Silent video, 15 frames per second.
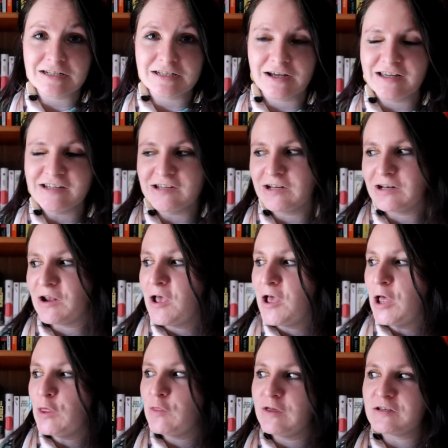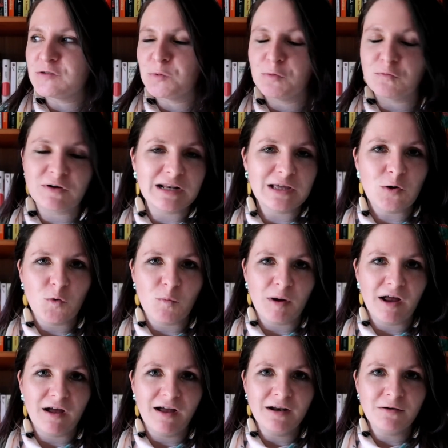to Titan, this one really caught
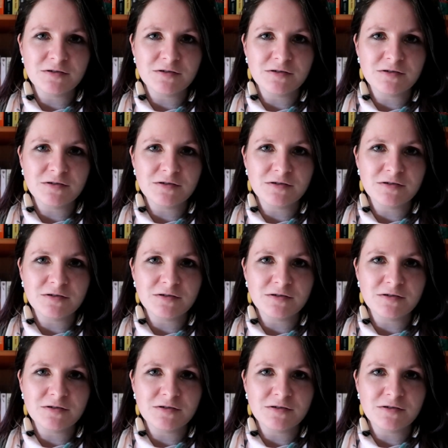my eye.